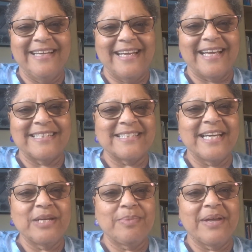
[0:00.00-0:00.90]
And I can
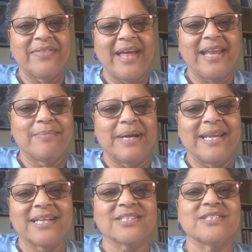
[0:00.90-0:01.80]
tell you about that in my
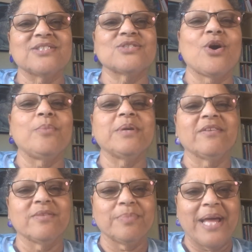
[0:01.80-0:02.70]
next installment
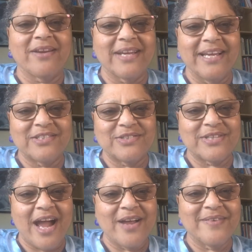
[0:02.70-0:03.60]
of the Bladder Cancer
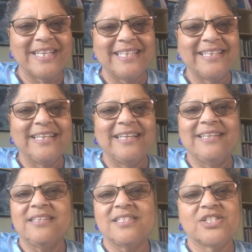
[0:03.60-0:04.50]
Diary.
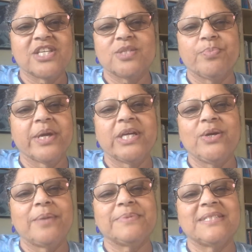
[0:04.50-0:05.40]
This is just bringing
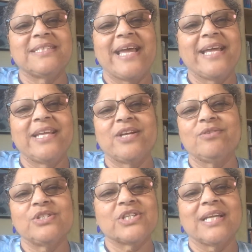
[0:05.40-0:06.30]
you up to date
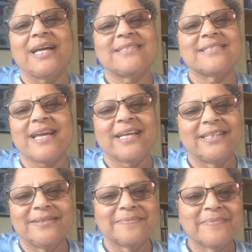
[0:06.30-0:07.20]
here on July
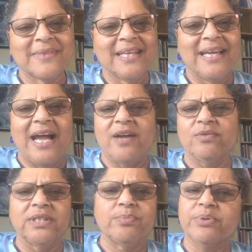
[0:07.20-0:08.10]
2nd. I
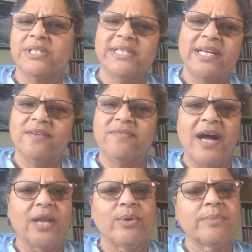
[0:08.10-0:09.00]
really appreciate you
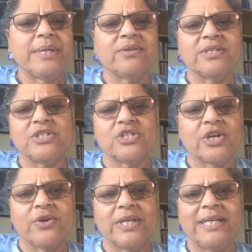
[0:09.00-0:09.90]
following me on this
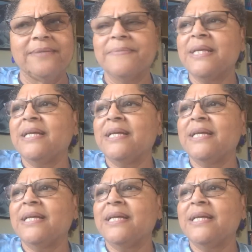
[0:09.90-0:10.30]
journey.